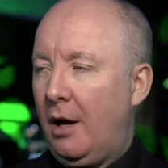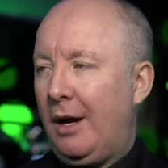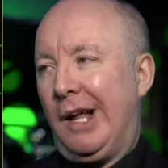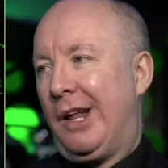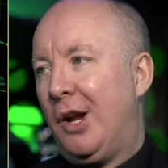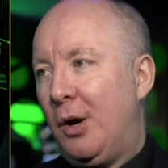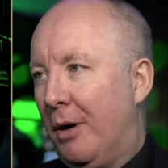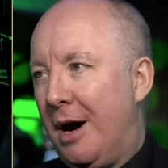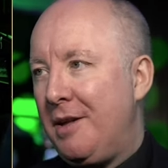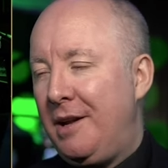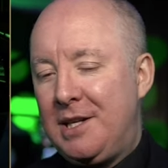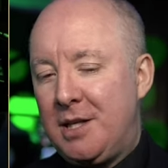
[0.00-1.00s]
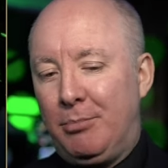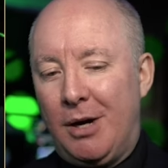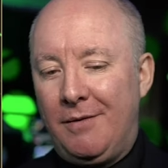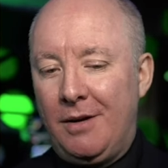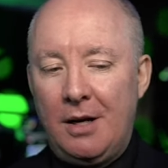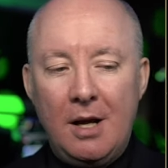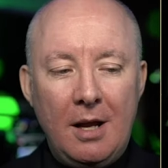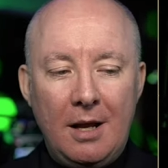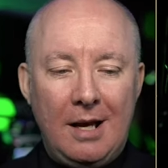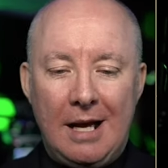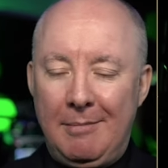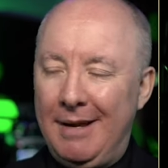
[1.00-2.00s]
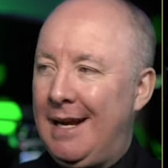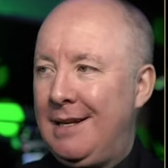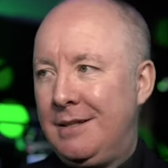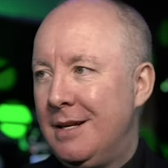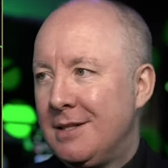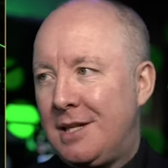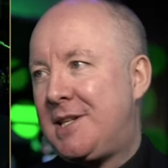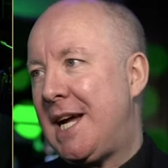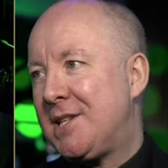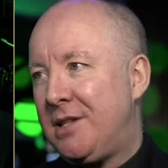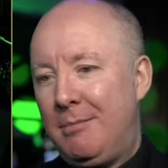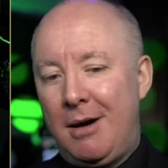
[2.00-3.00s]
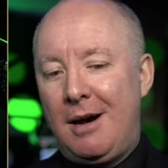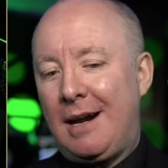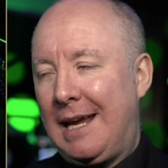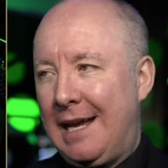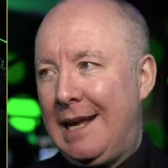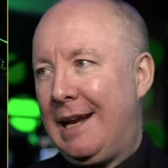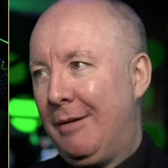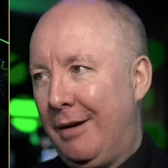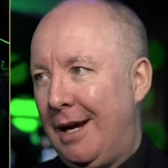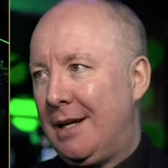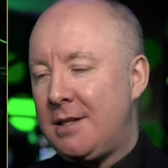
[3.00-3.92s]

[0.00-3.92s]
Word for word: I don't know why they need to bother. I mean, it's a Tesla market anyway.